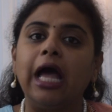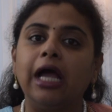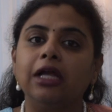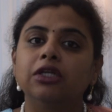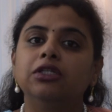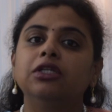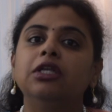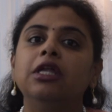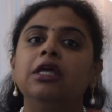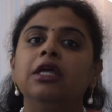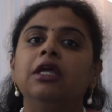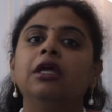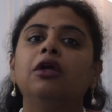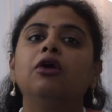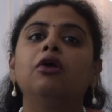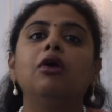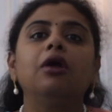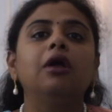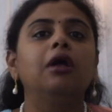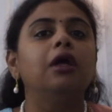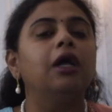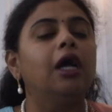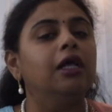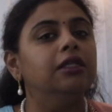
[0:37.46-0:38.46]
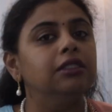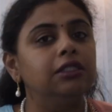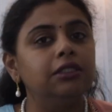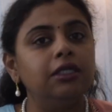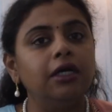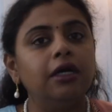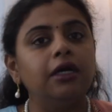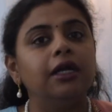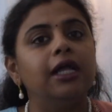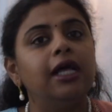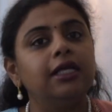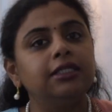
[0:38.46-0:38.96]
actually
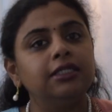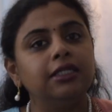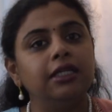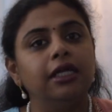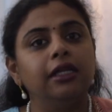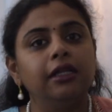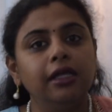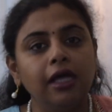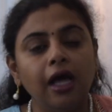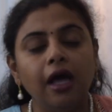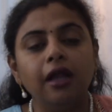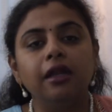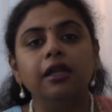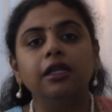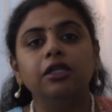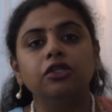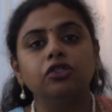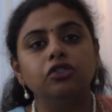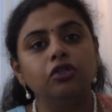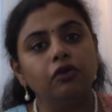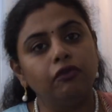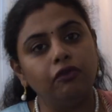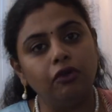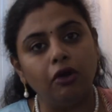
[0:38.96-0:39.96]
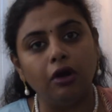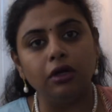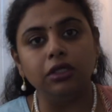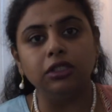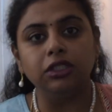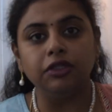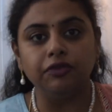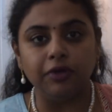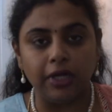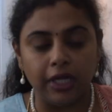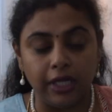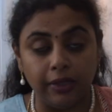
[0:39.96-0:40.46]
considered as an incarnation of Lord
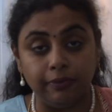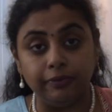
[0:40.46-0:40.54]
Shiva